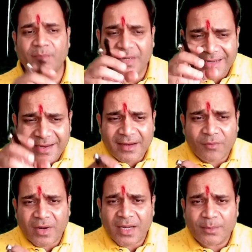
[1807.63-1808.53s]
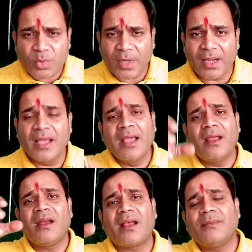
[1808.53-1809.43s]
But here what I'm doing
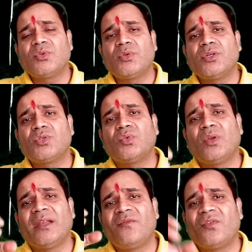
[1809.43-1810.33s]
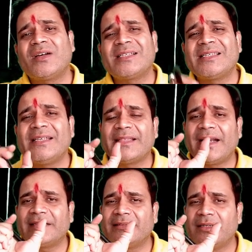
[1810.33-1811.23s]
here, I'm doing to only focusing
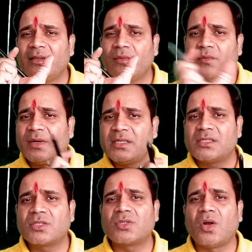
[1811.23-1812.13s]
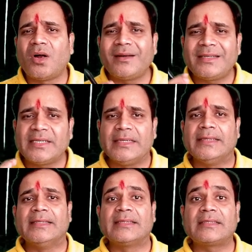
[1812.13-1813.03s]
that the what short
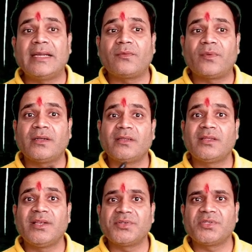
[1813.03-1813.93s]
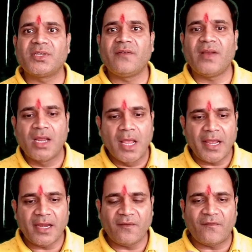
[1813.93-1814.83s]
details that what the things was given
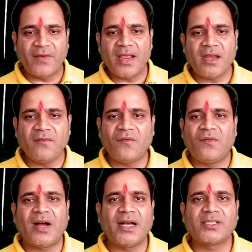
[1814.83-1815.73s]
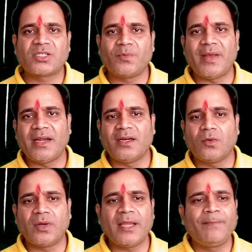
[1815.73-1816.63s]
in a very fast manner.
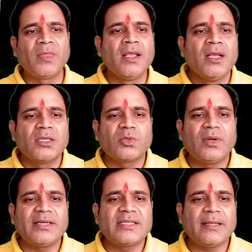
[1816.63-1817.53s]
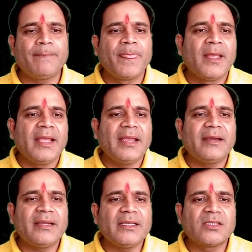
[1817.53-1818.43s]
Okay, so let's see.
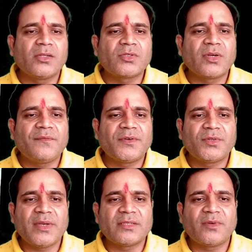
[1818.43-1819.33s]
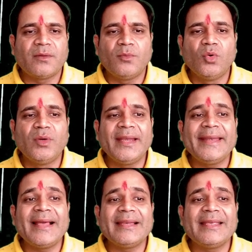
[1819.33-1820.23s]
Here is also referred to as what? Blue green
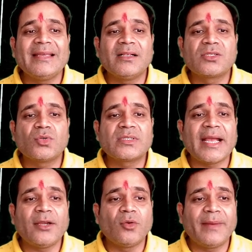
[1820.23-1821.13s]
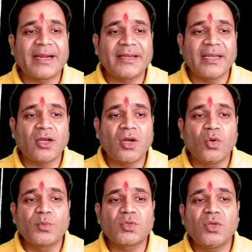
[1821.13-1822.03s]
algae, also cyanobacteria.
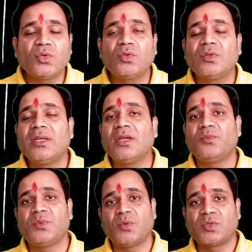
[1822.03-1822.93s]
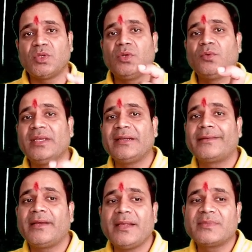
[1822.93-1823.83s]
Hope so you know, hope so you hear
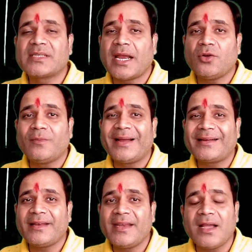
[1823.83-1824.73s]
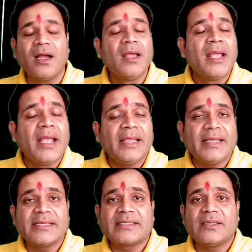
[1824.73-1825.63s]
the name cyanobacteria.
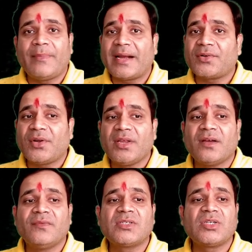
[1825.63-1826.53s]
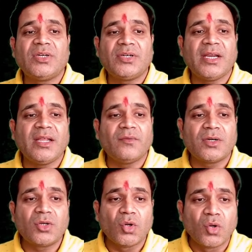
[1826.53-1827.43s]
Yes, the bacteria which containing
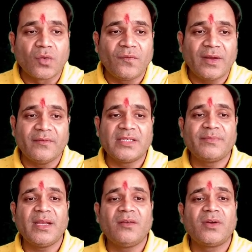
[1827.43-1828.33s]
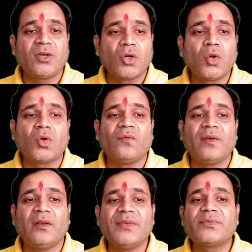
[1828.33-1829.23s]
what? Chlorophyll, which bearing what?
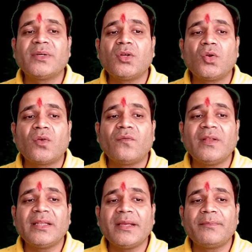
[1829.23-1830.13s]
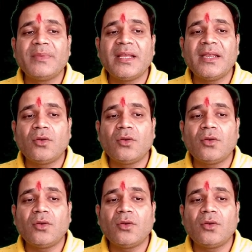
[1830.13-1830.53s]
Chlorophyll. Which one chlorophyll they bearing?